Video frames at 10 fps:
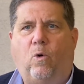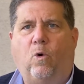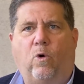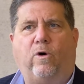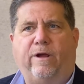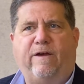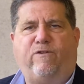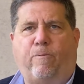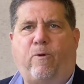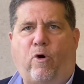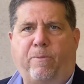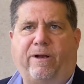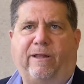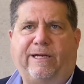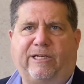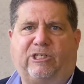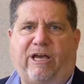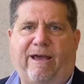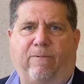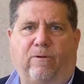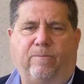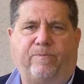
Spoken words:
or if you're permanently disabled.